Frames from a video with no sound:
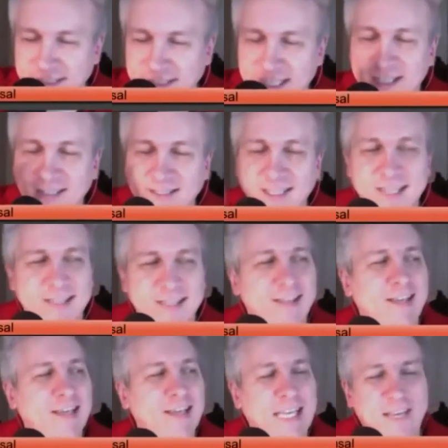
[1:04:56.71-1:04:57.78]
Is that how you say it?
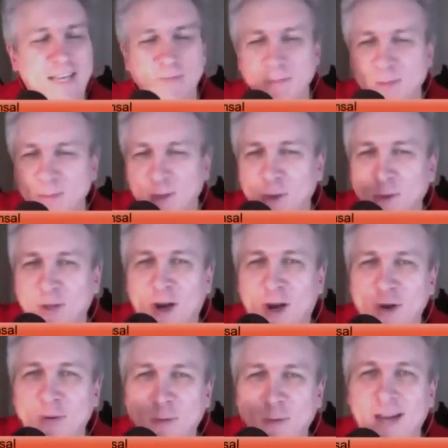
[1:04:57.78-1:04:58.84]
Give them some cold
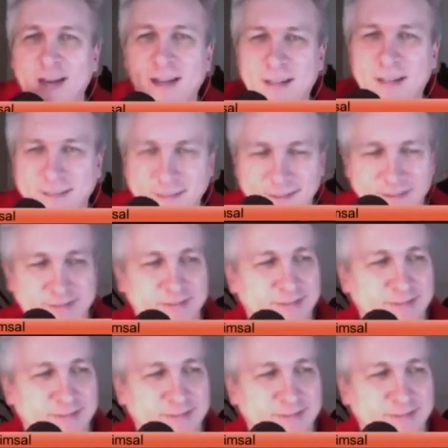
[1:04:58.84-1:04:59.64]
hard reals.